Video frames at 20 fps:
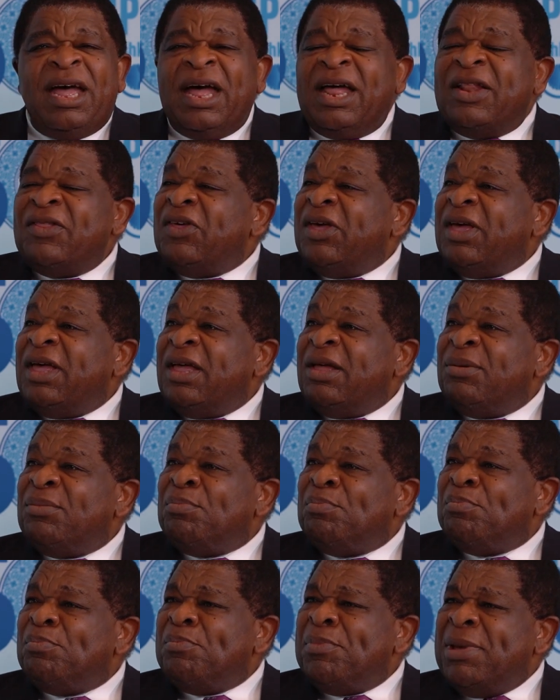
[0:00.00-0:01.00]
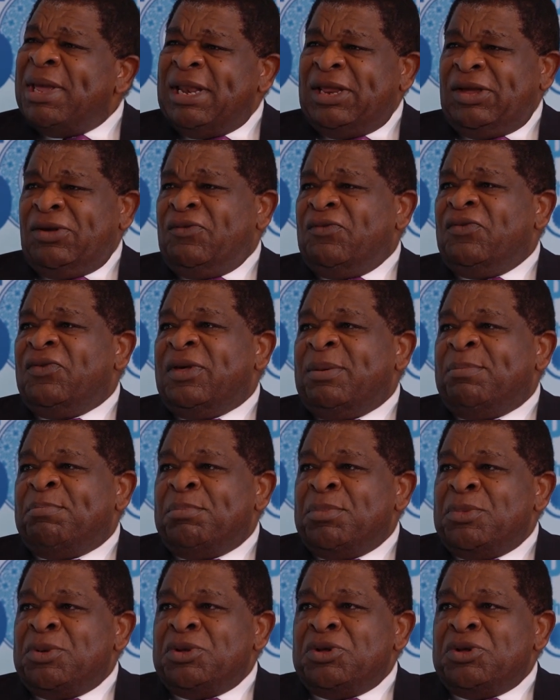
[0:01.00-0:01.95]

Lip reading: And there are many of them.